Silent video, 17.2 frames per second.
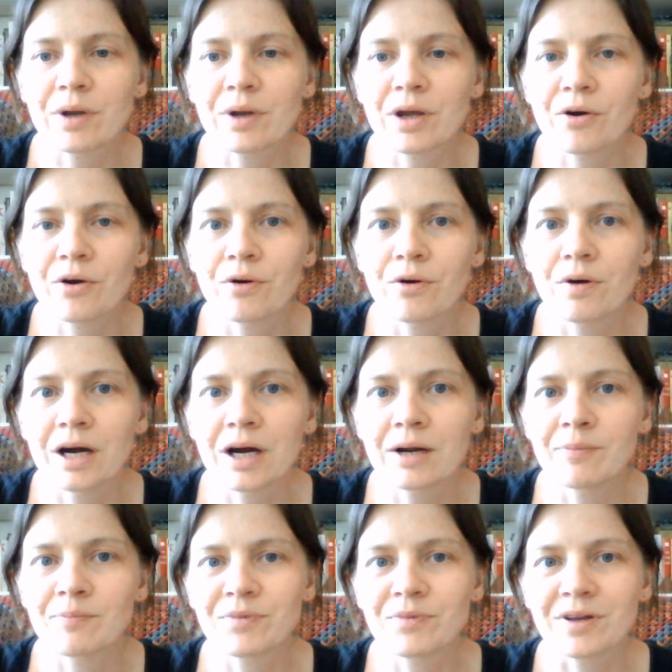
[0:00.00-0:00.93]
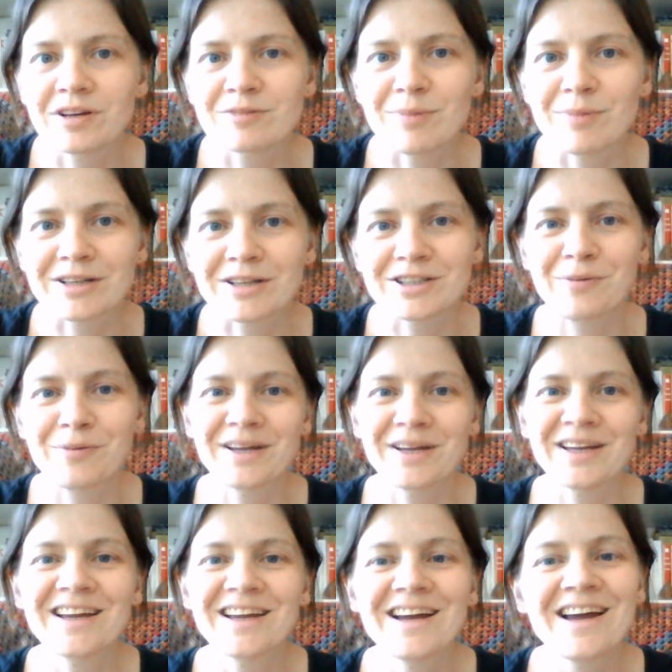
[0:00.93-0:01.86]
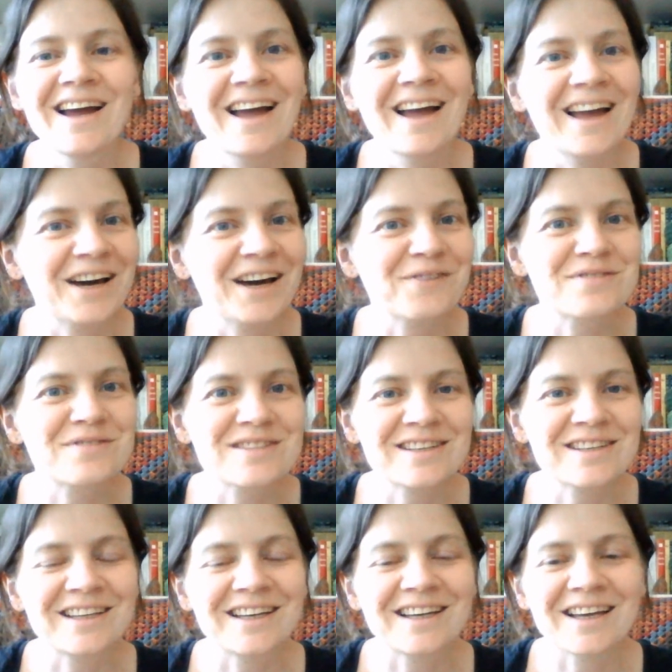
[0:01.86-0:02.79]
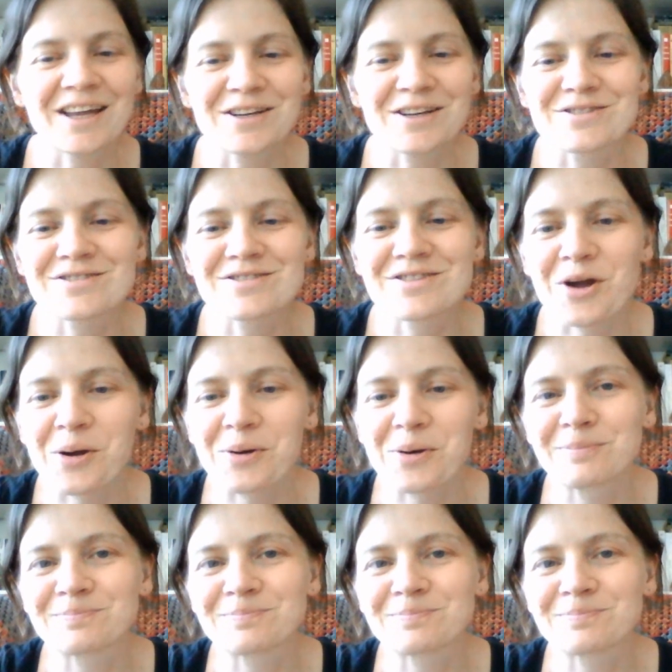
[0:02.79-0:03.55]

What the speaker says: I expect I'll be out of Sydney again, so